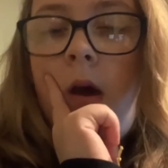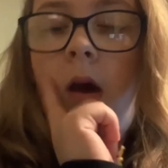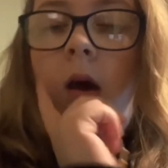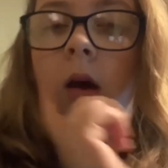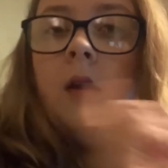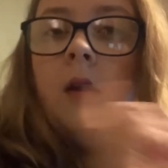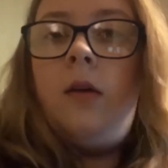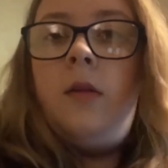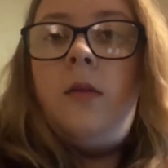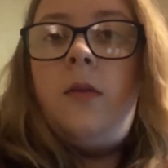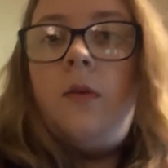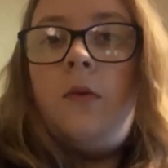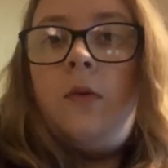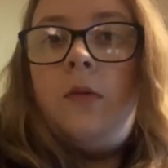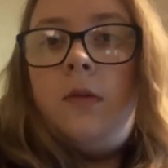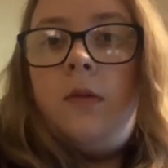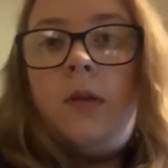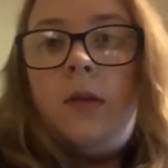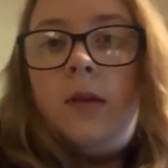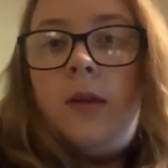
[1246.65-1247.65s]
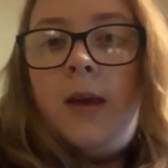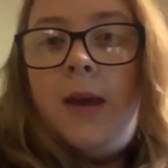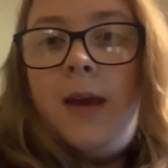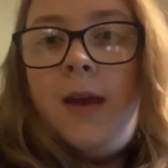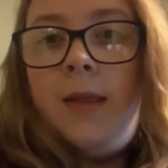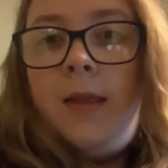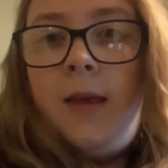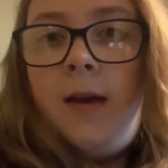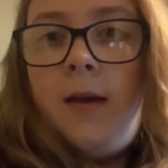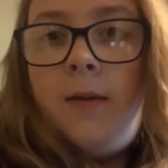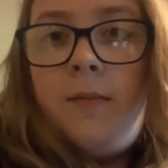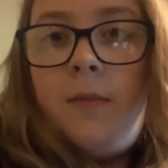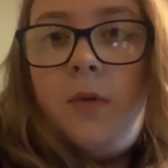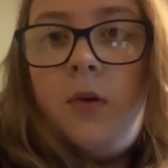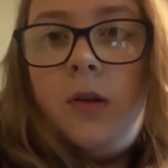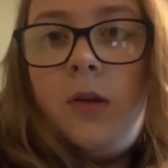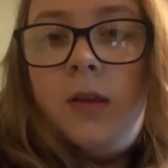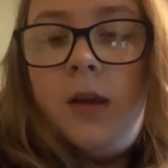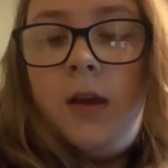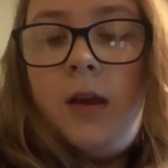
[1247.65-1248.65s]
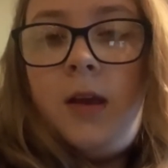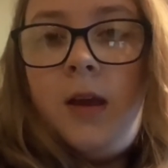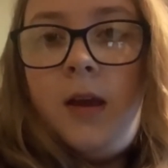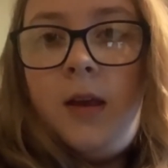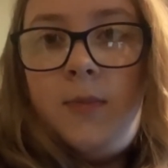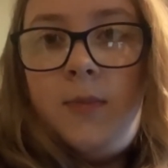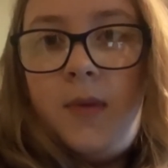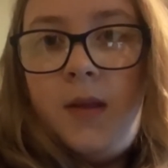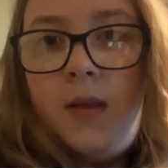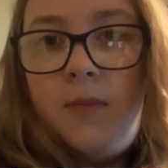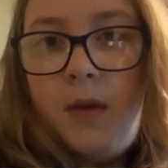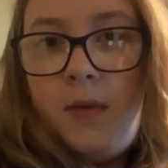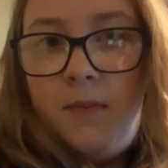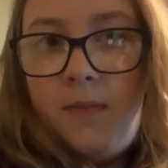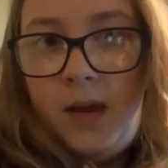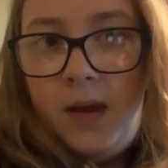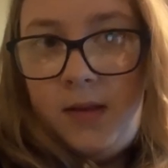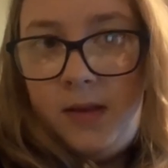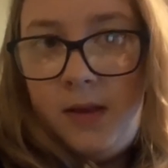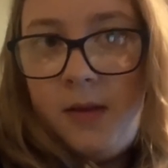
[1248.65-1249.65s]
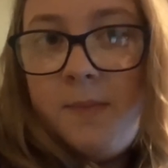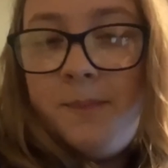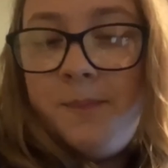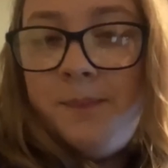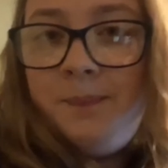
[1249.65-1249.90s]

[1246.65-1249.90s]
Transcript: I thought to say that my day has been a bit better.